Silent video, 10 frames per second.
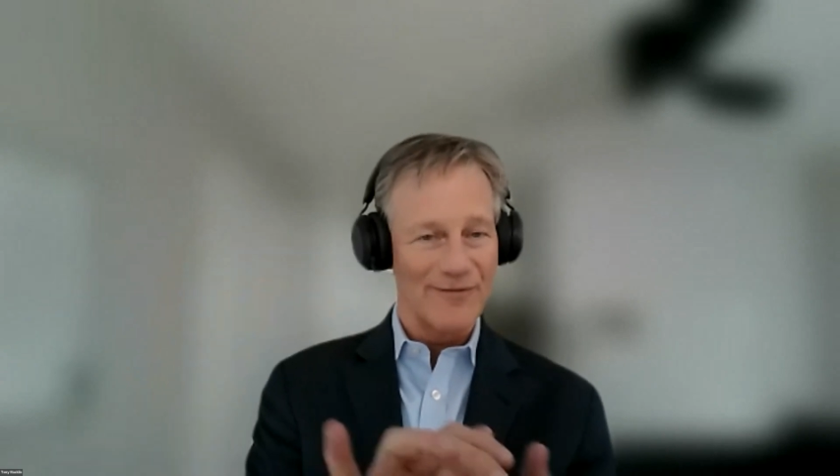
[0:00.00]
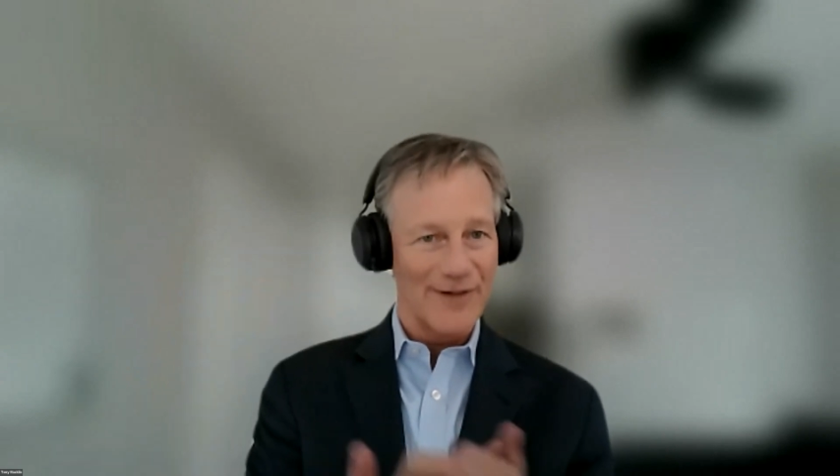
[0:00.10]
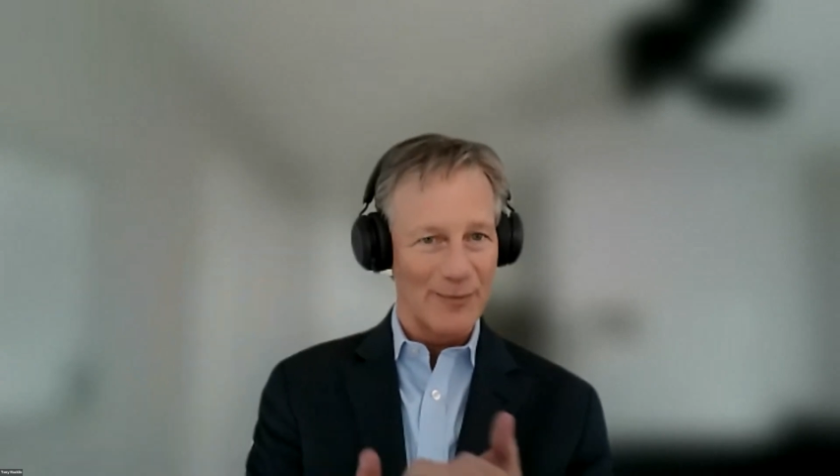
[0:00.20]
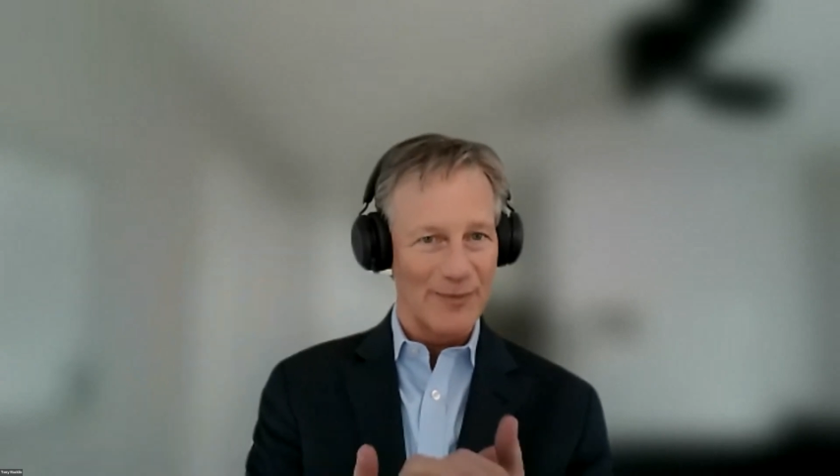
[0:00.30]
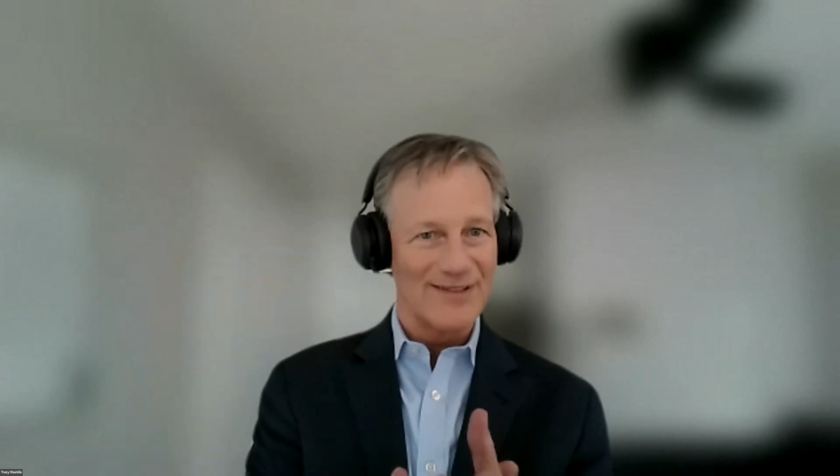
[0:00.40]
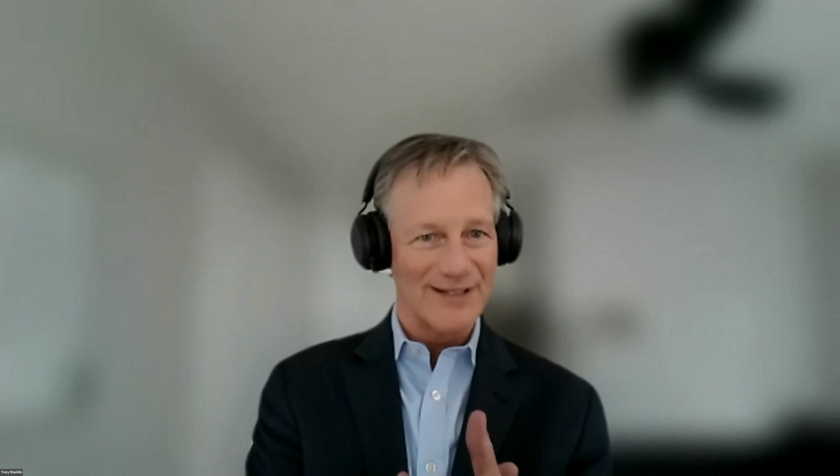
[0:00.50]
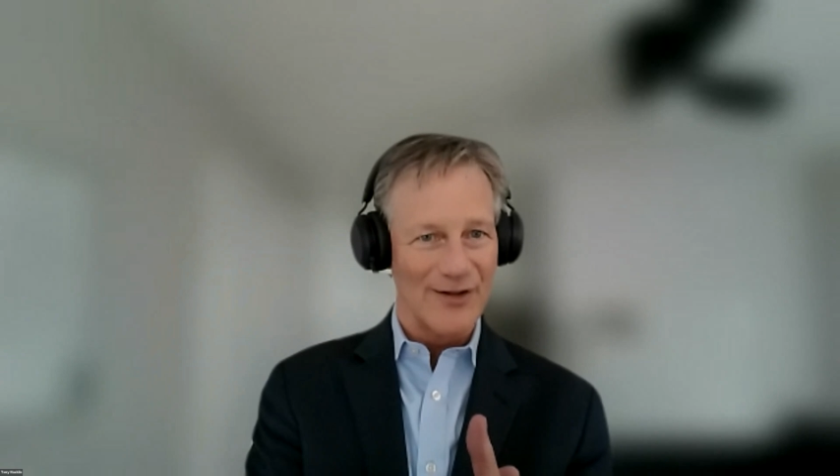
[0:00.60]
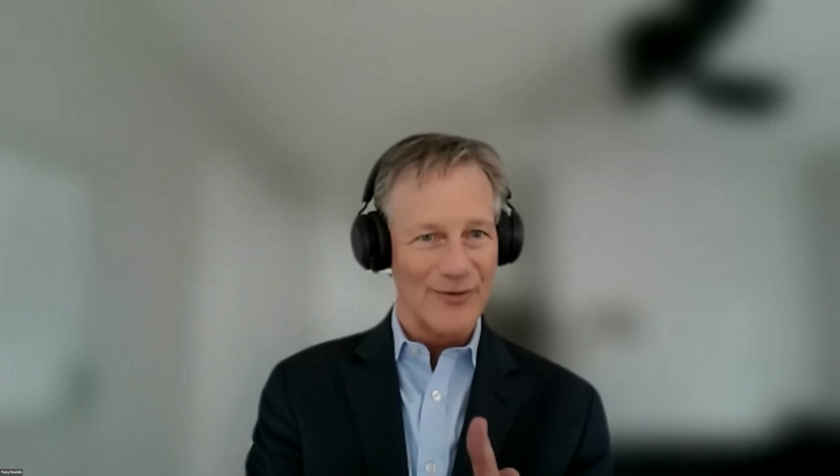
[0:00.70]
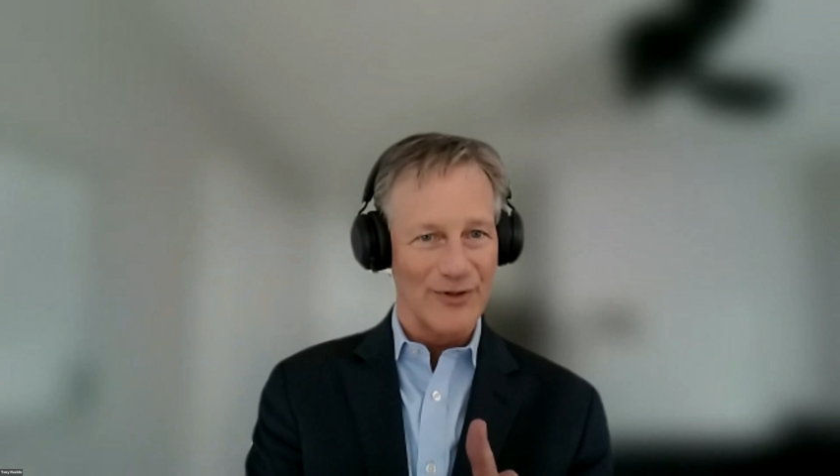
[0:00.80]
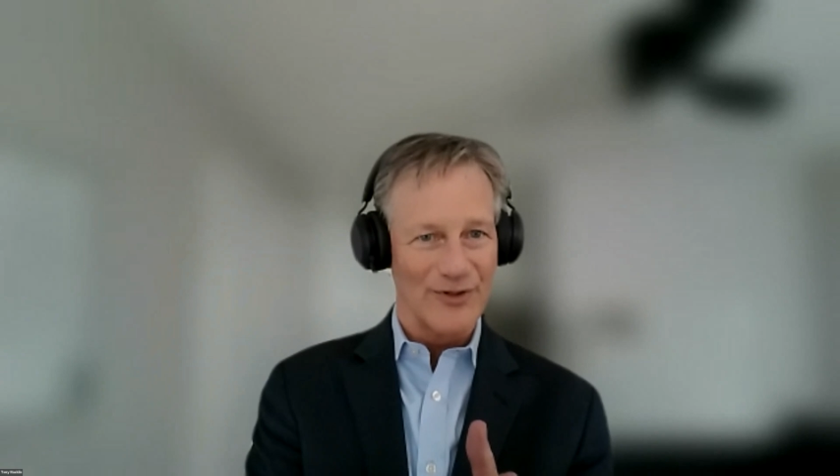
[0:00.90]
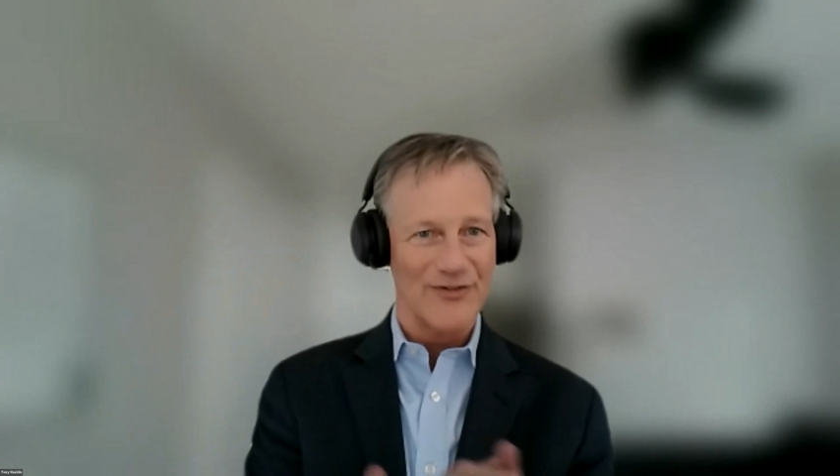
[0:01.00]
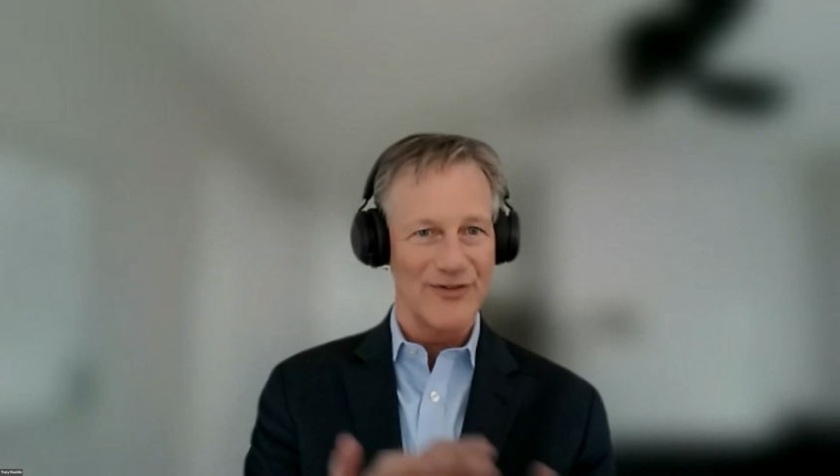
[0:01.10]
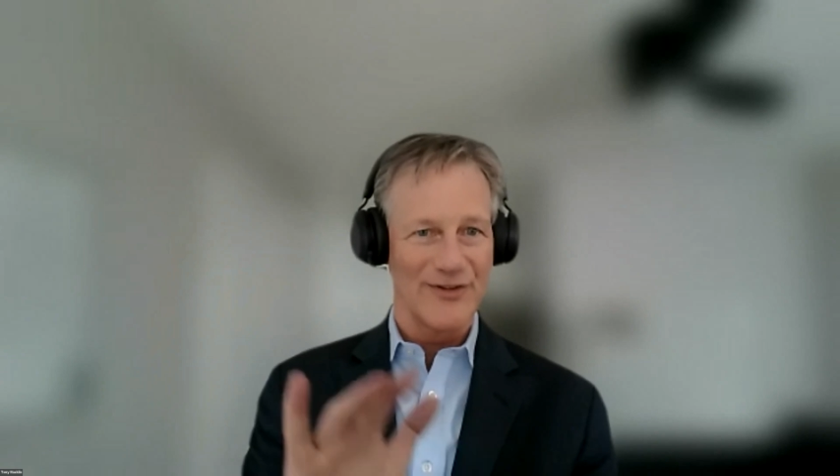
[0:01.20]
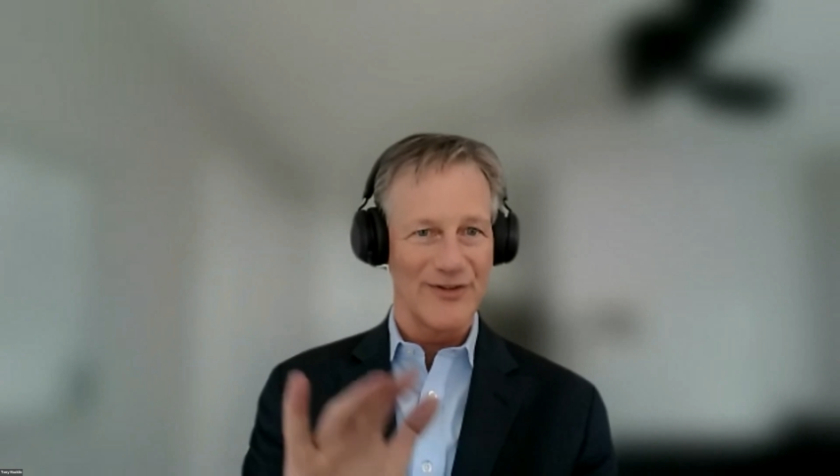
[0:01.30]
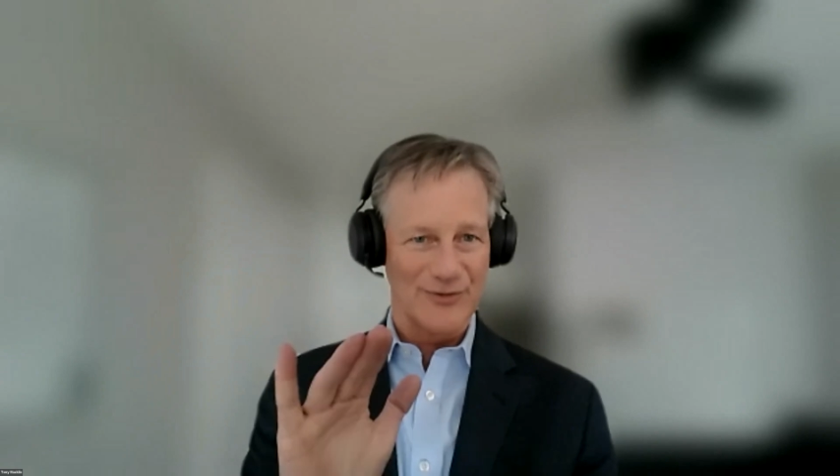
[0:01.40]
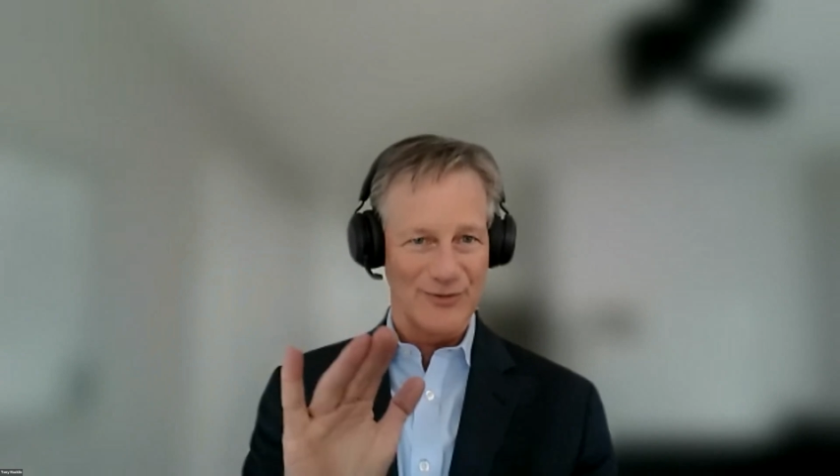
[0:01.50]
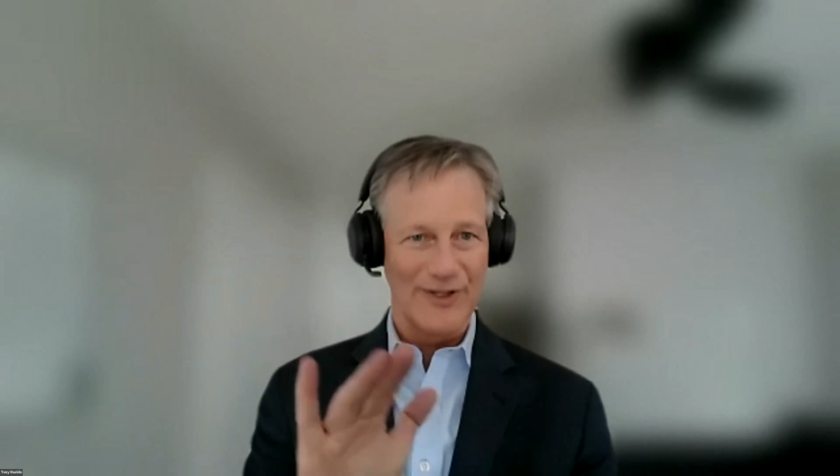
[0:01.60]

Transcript: family togetherness and this